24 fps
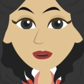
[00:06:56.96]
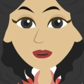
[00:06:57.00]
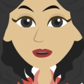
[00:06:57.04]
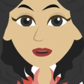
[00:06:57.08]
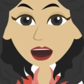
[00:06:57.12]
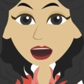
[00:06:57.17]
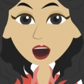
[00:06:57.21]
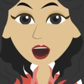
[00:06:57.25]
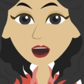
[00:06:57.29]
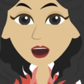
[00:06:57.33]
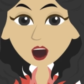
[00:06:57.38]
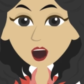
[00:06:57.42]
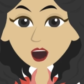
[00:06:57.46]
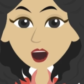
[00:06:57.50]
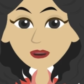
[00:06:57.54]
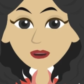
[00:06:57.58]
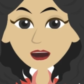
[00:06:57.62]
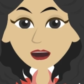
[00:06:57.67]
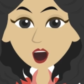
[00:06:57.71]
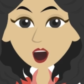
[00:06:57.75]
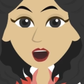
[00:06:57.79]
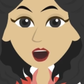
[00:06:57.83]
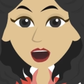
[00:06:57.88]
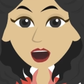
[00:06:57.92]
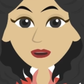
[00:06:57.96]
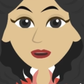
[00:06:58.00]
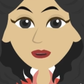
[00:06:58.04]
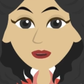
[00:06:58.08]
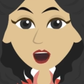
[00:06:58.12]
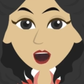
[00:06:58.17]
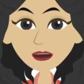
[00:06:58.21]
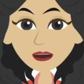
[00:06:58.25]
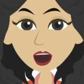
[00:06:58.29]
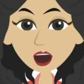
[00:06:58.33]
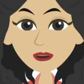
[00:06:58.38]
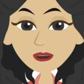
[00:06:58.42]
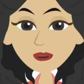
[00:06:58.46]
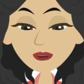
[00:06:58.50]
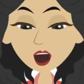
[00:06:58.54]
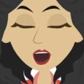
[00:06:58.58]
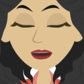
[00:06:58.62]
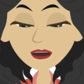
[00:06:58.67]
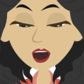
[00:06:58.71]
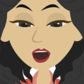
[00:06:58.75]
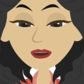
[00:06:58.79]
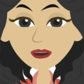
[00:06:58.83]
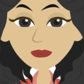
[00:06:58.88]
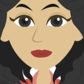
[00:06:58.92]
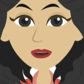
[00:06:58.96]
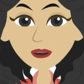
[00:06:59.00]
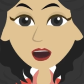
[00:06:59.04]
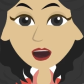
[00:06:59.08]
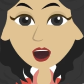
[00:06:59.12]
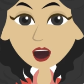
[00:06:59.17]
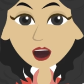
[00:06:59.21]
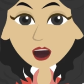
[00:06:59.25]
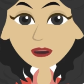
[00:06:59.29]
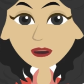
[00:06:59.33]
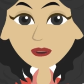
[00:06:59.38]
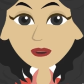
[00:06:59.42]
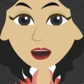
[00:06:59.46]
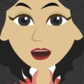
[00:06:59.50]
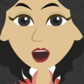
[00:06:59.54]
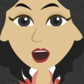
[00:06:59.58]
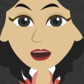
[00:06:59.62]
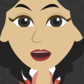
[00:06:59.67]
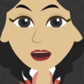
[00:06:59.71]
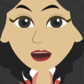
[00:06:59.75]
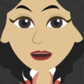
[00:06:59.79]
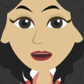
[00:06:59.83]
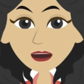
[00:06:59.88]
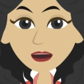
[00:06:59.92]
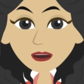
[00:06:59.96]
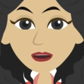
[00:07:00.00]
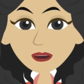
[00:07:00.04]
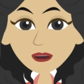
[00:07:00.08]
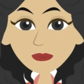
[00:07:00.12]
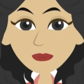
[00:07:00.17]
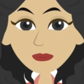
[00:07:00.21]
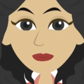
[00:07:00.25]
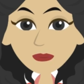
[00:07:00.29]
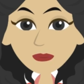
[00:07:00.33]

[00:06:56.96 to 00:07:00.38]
or it might be washed directly into the large body of water.